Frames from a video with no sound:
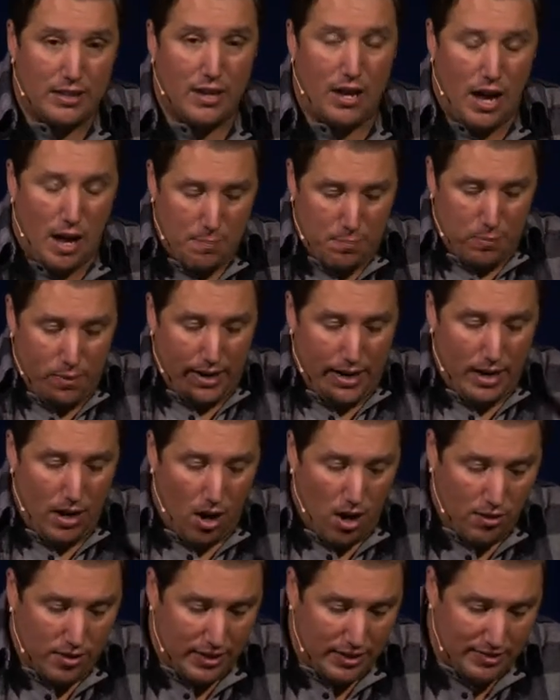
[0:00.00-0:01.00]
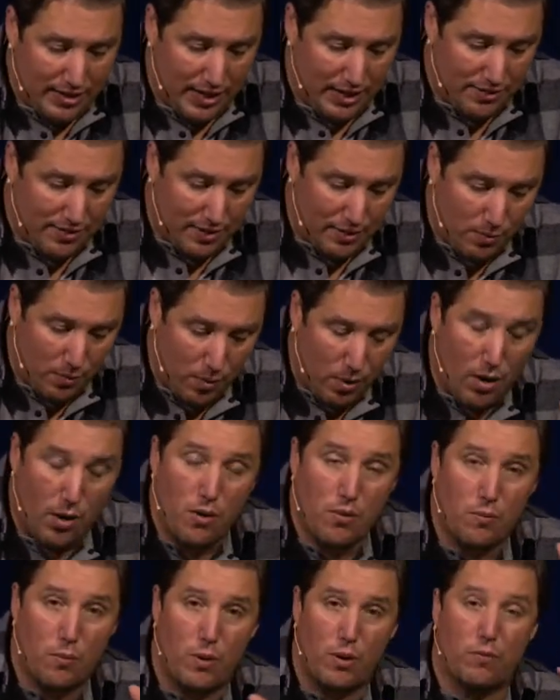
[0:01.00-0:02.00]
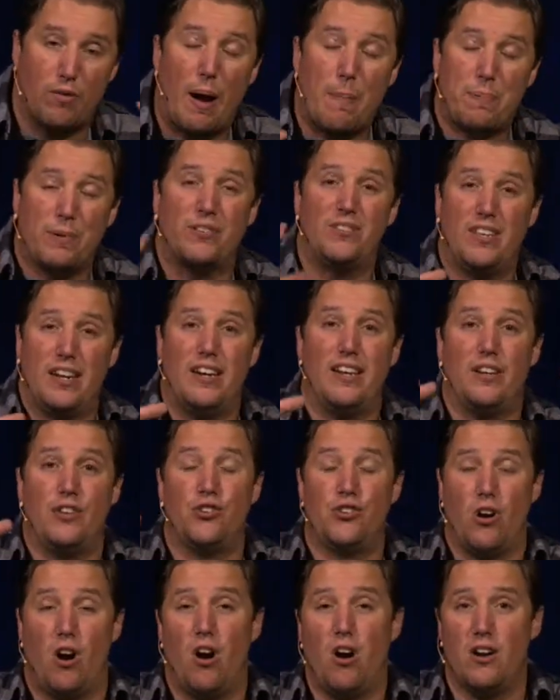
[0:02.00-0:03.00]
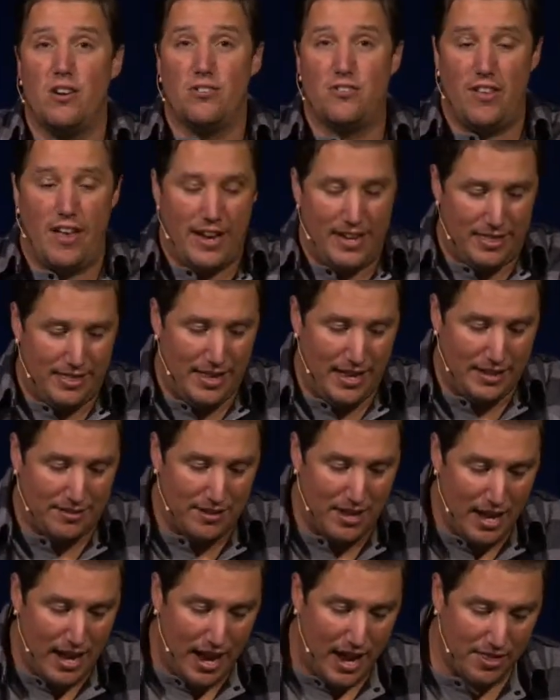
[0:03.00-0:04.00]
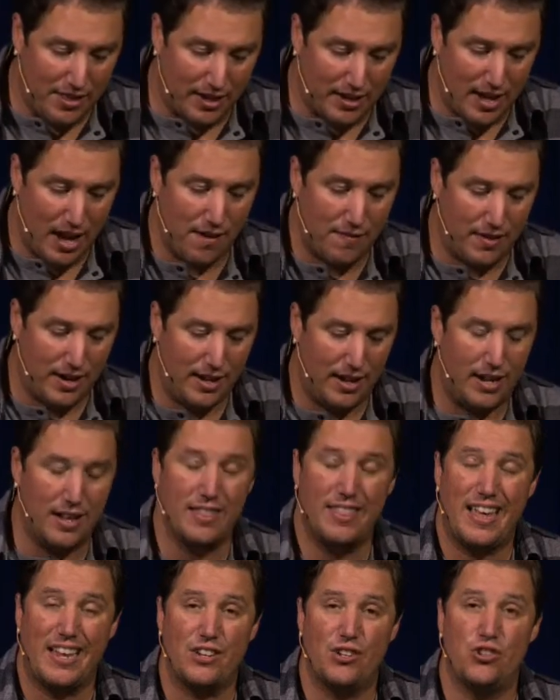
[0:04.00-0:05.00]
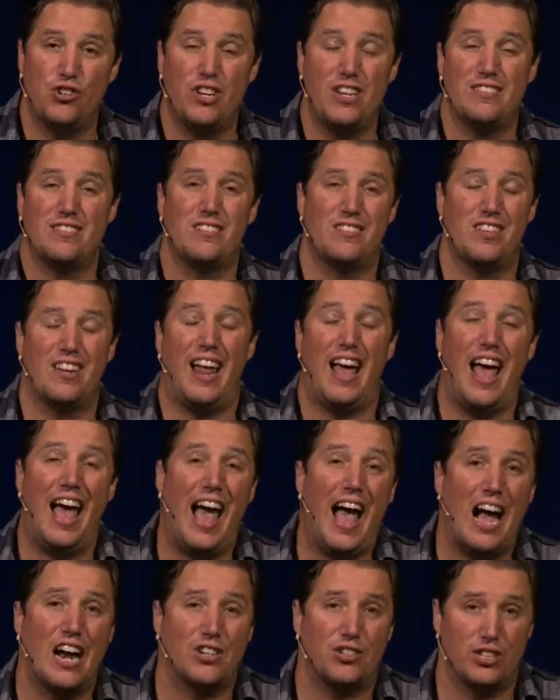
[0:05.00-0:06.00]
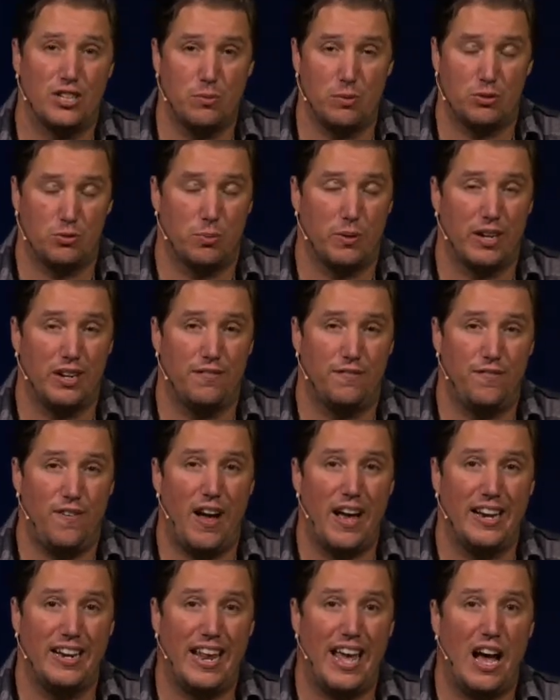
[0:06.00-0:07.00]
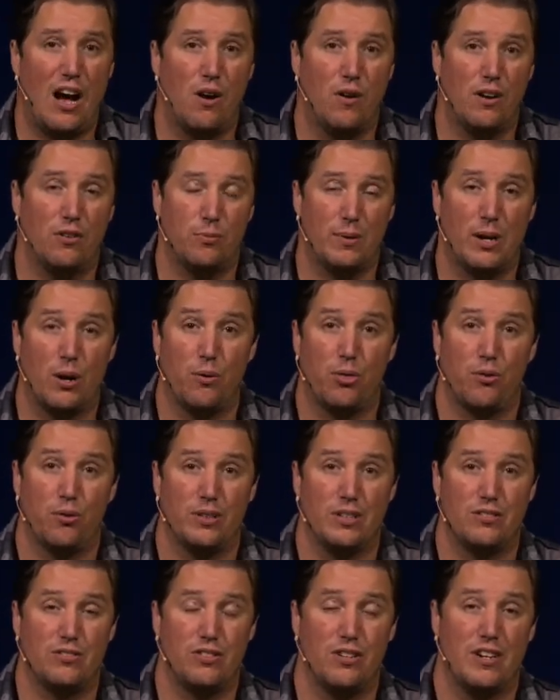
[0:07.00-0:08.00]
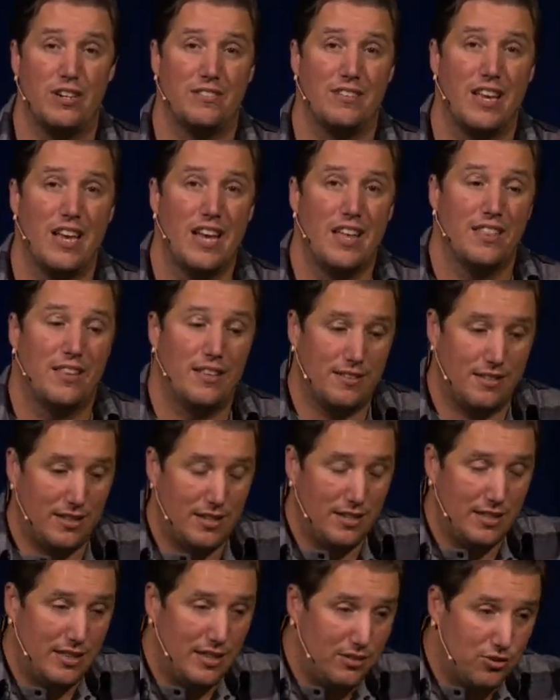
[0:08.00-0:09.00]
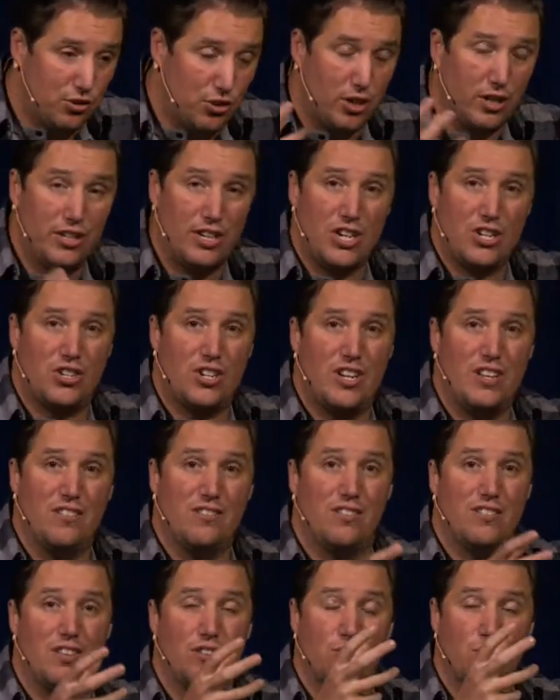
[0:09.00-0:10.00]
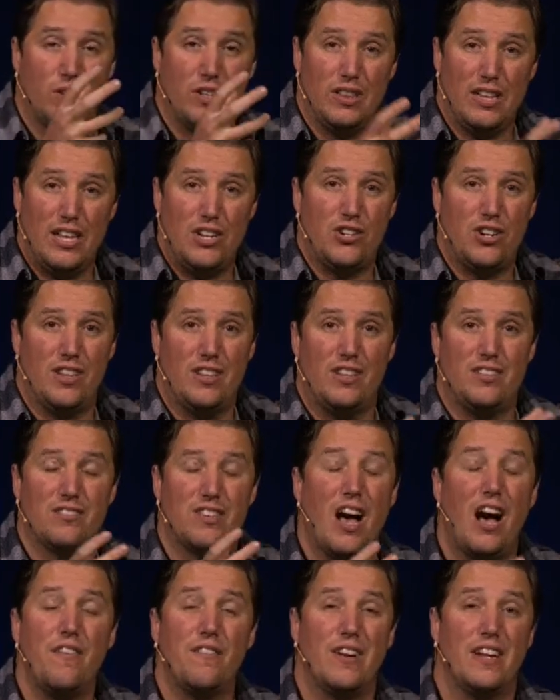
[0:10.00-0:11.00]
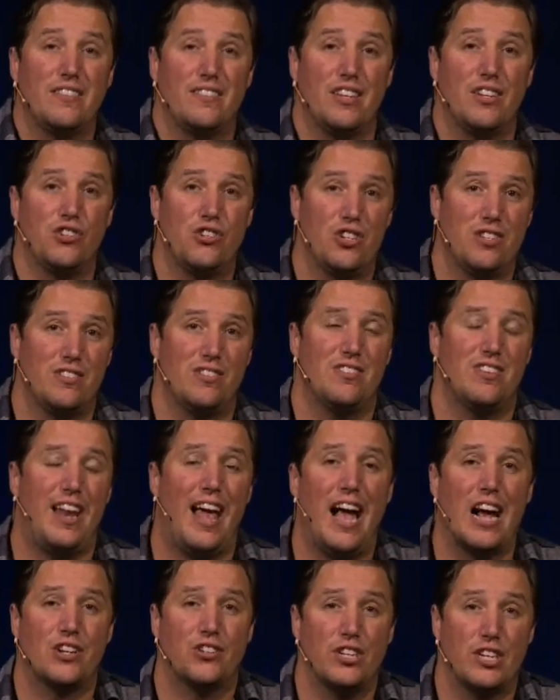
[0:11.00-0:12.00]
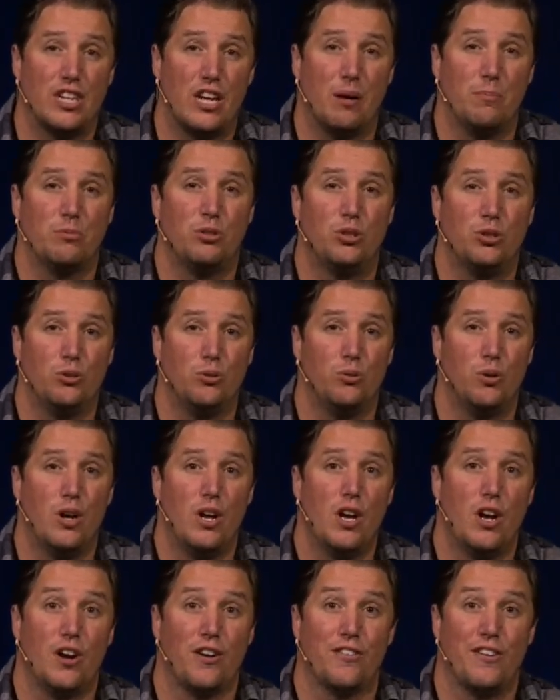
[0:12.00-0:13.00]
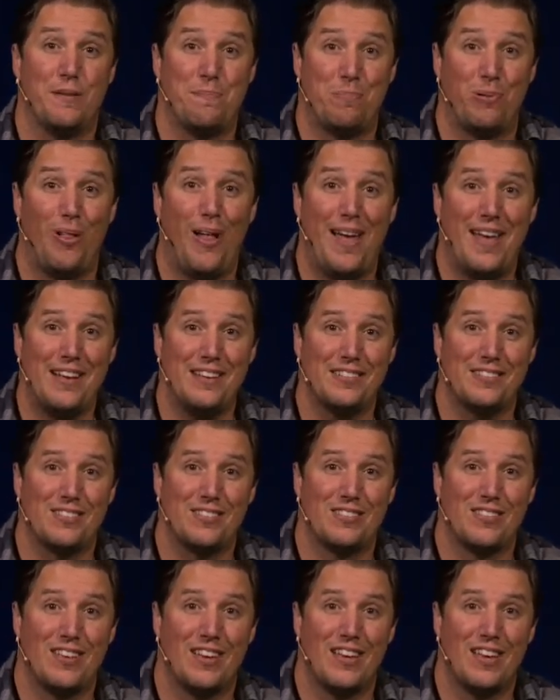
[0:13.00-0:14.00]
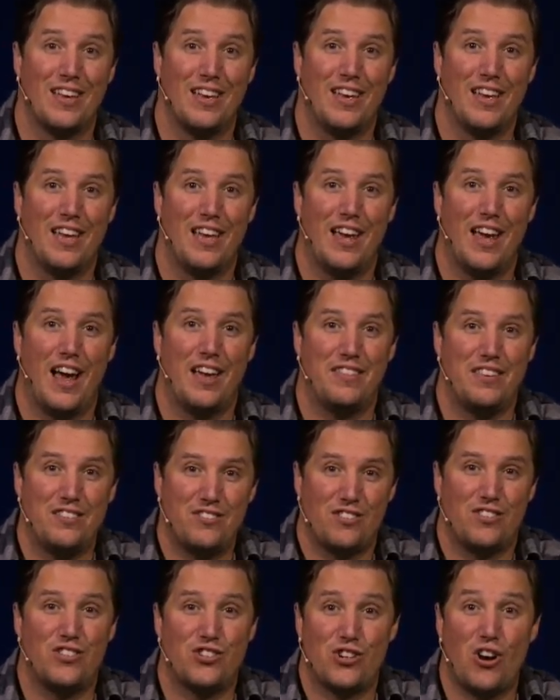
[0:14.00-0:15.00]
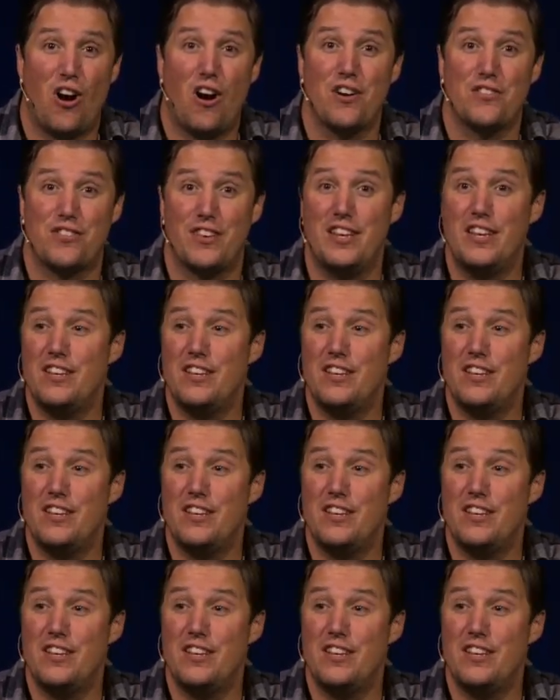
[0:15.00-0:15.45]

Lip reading: upbringing, all these things were represented in jars like this. And the covenant that Jesus had actually, which we're going to find out as we go through this series, these traditions, this religion, these covenants that Jesus had actually come to replace. And these are the jars that